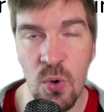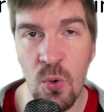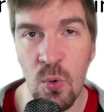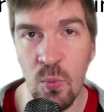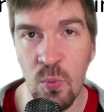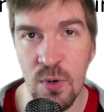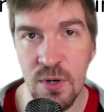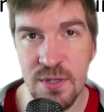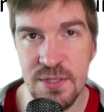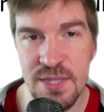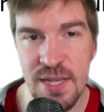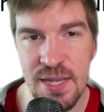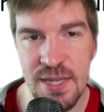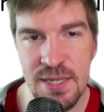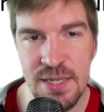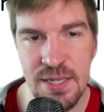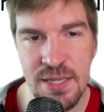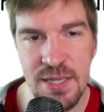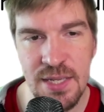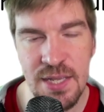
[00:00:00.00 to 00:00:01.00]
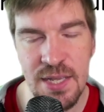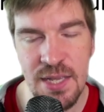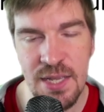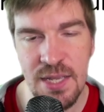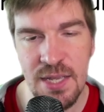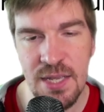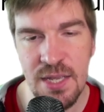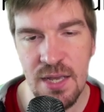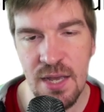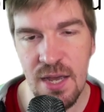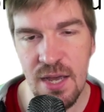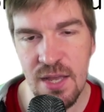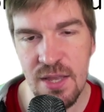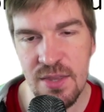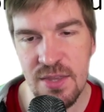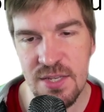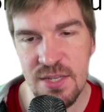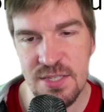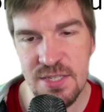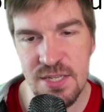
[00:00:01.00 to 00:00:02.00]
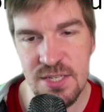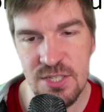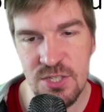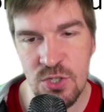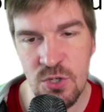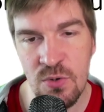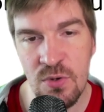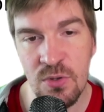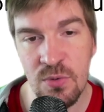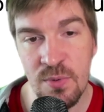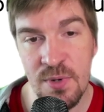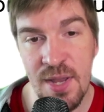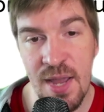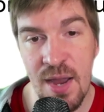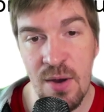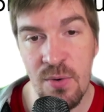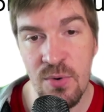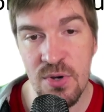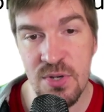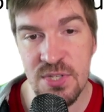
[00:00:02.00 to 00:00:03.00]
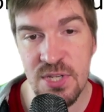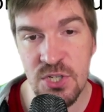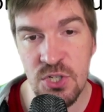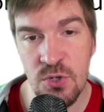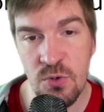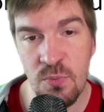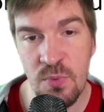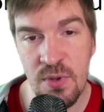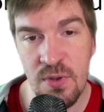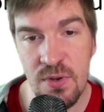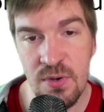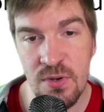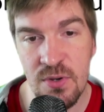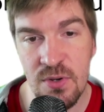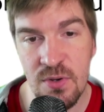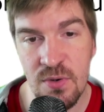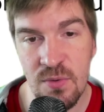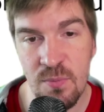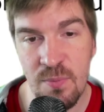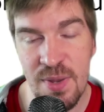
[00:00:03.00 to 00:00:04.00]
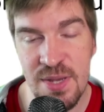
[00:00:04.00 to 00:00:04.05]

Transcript: over your whole workday. This is 2 to 3 hours that you'd be